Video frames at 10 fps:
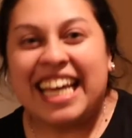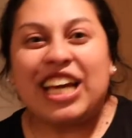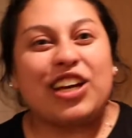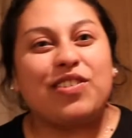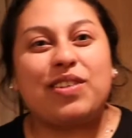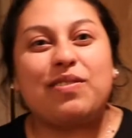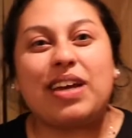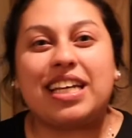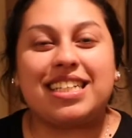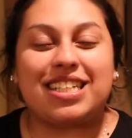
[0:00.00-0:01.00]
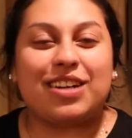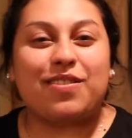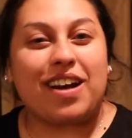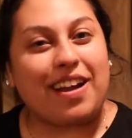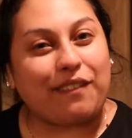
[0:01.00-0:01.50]
He'll be making sure
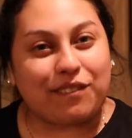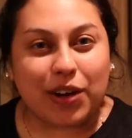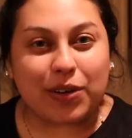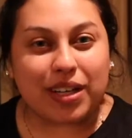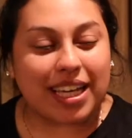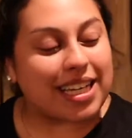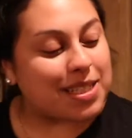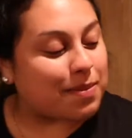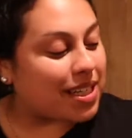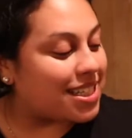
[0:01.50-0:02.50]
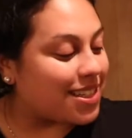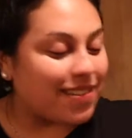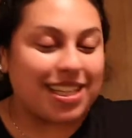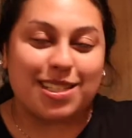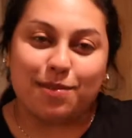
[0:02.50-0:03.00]
we're in focus, making sure we
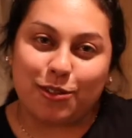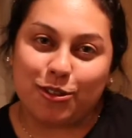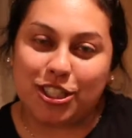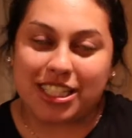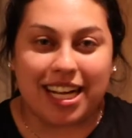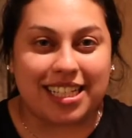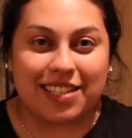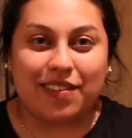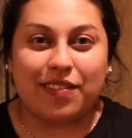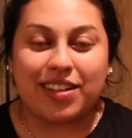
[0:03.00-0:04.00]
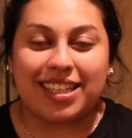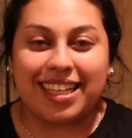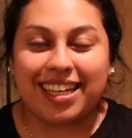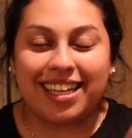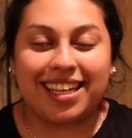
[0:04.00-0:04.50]
get some cool shots of
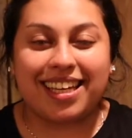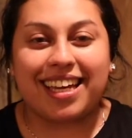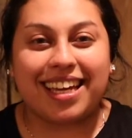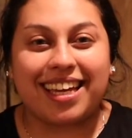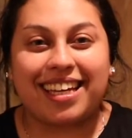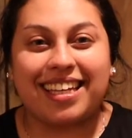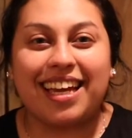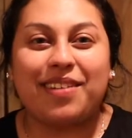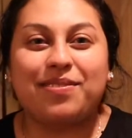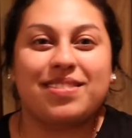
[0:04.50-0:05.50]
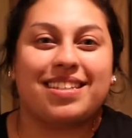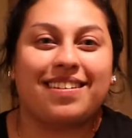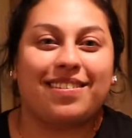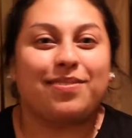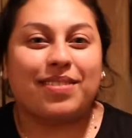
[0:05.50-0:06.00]
everything. And yeah,
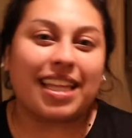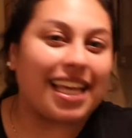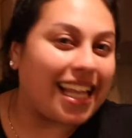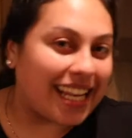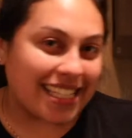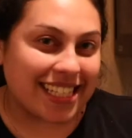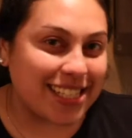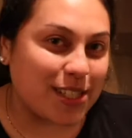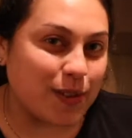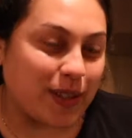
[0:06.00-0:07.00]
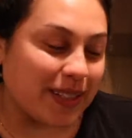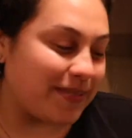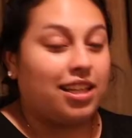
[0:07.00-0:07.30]
so let's get to it.